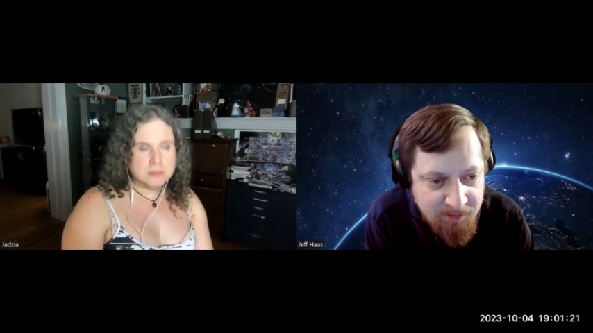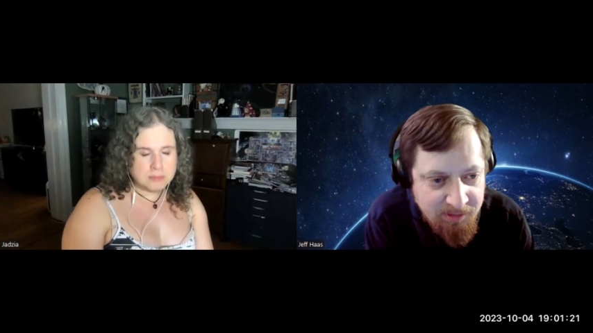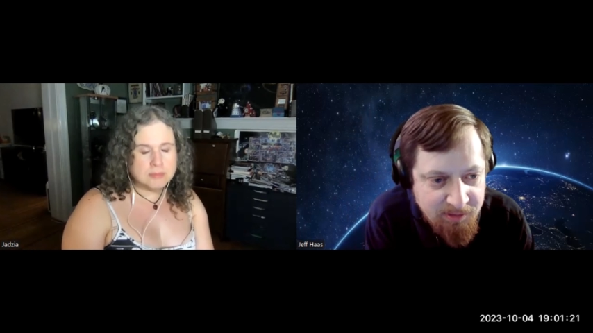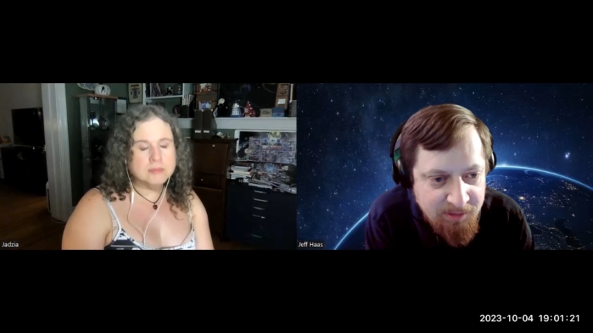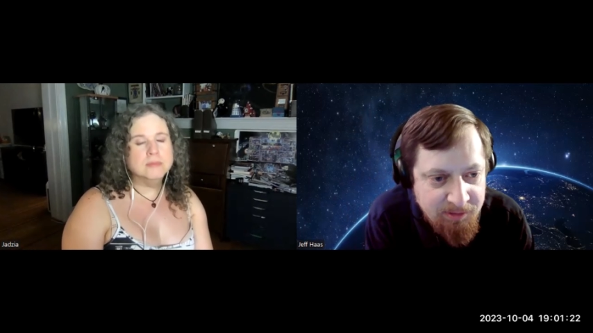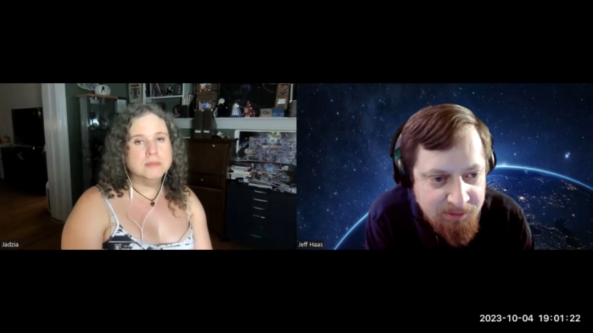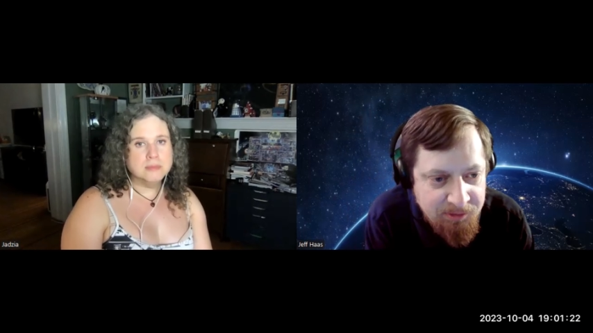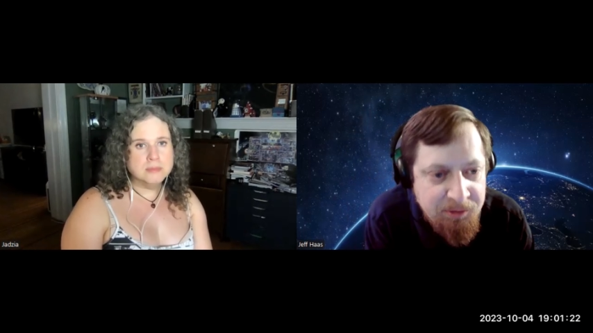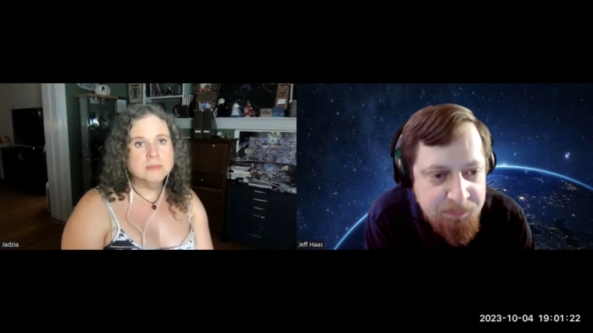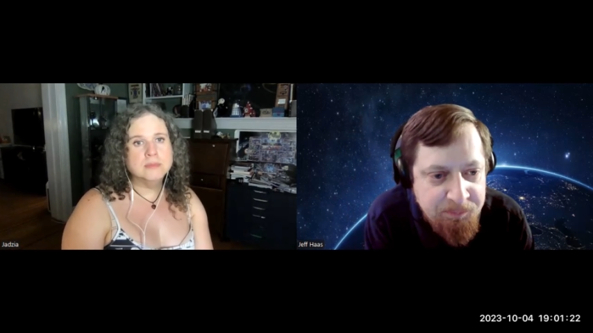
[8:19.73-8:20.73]
Speaker 1: Mm-hmm.
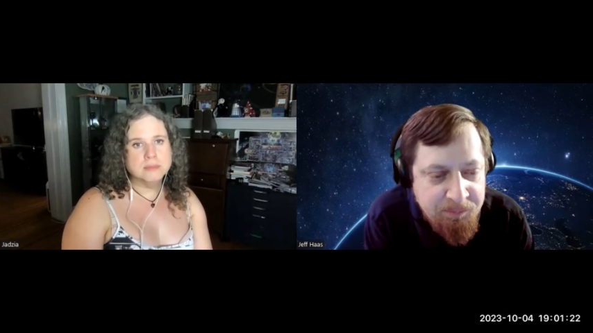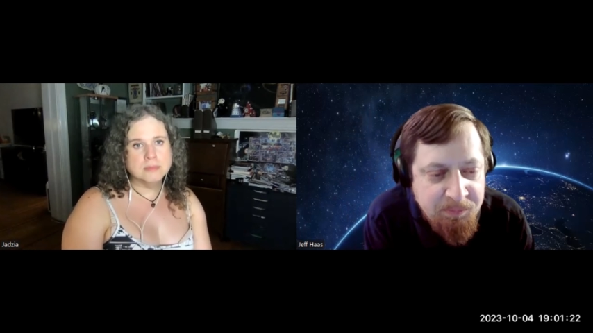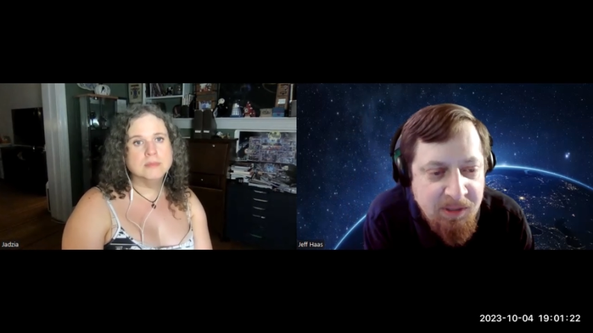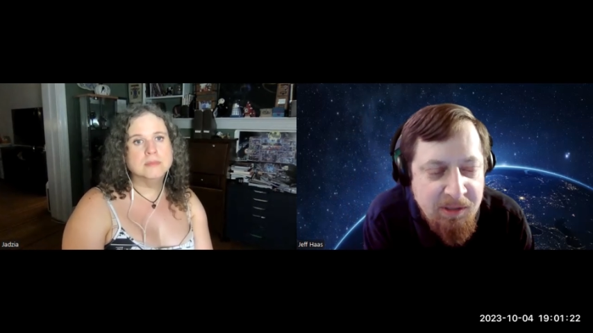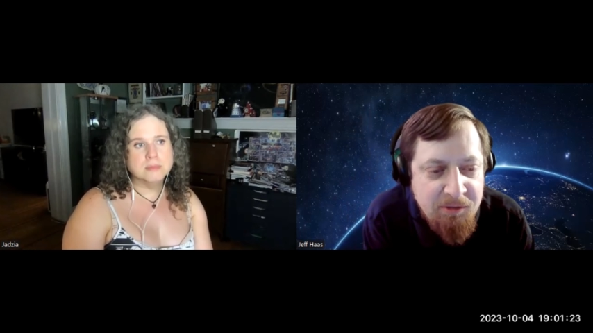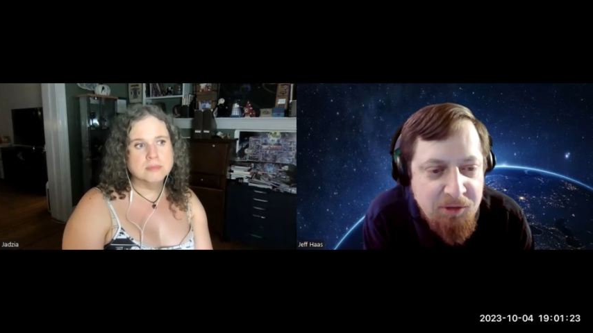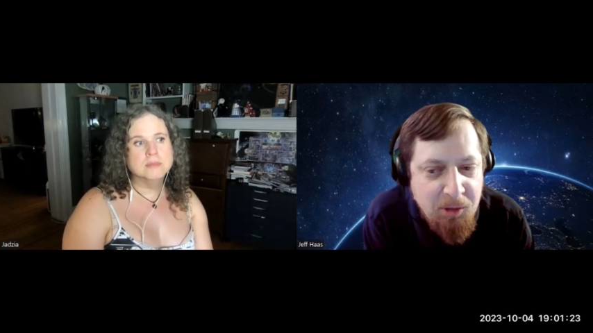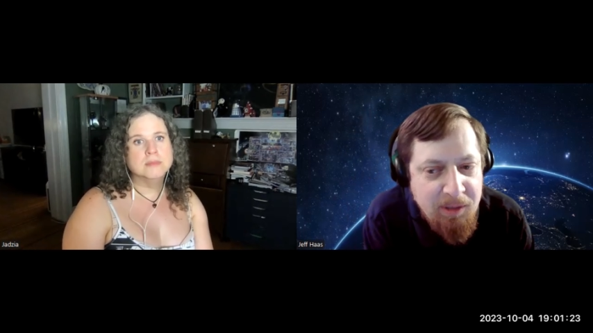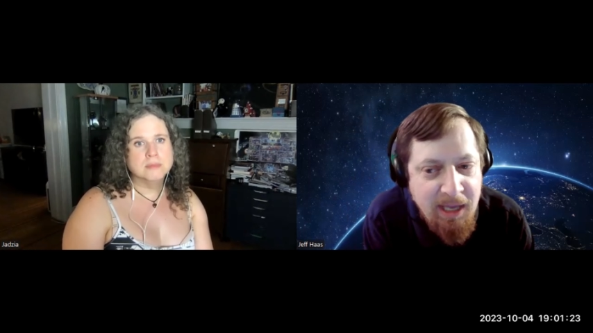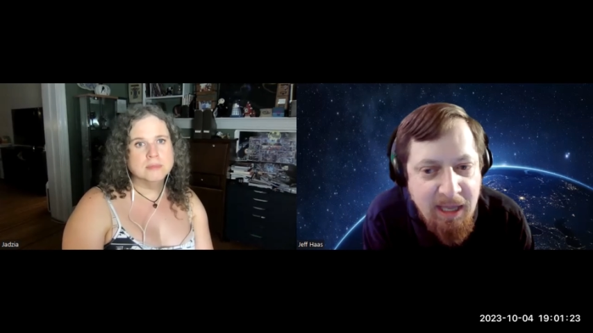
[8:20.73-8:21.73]

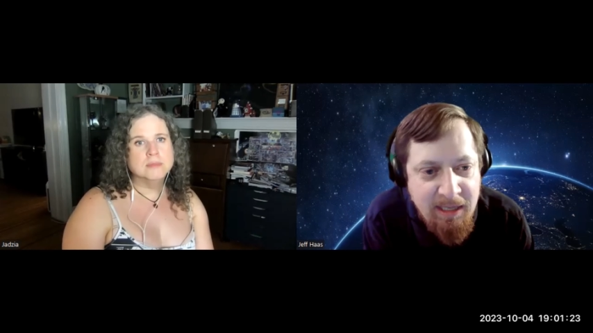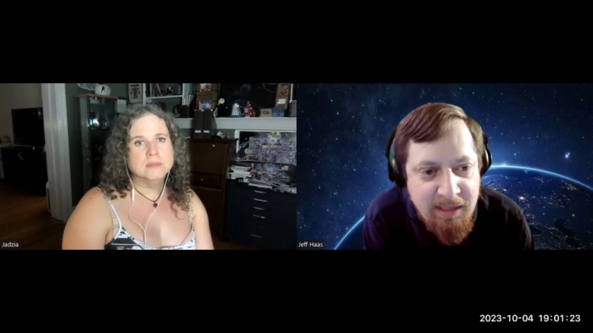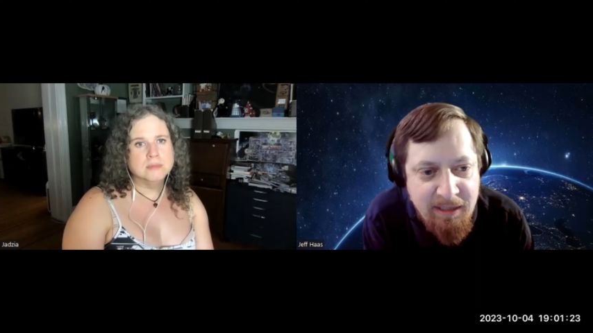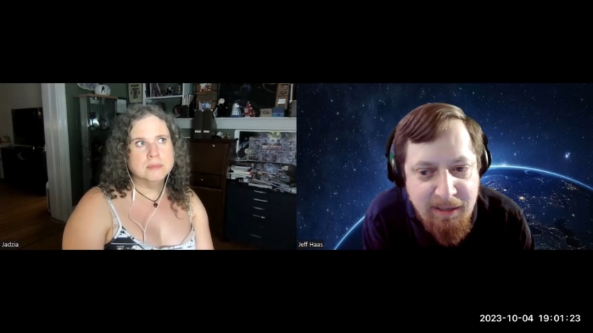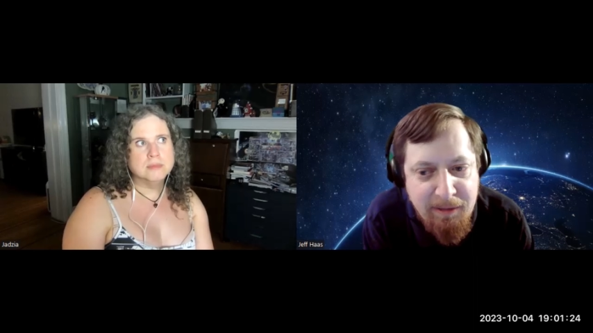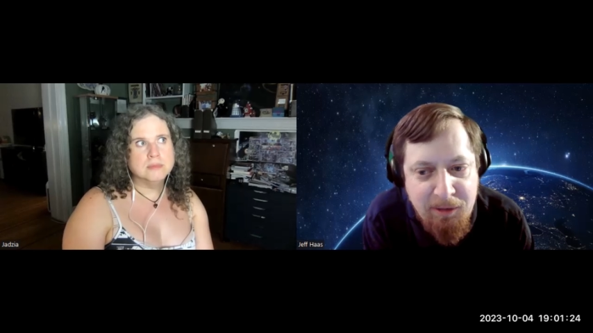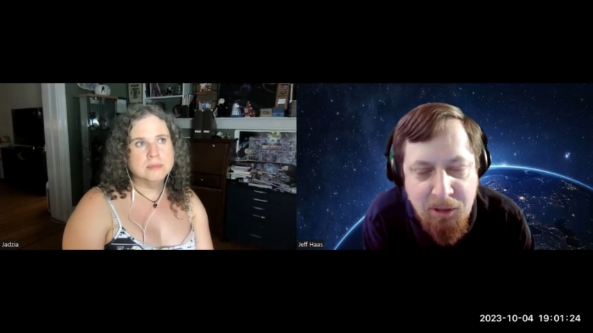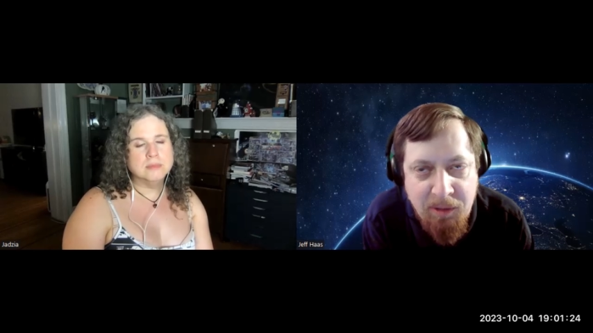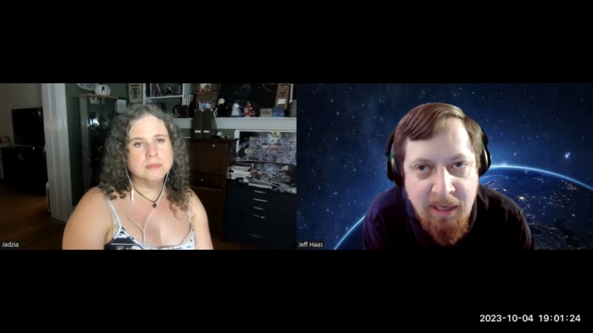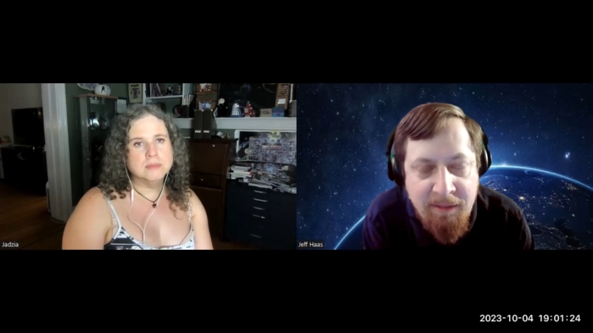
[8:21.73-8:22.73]
So yeah, and you know,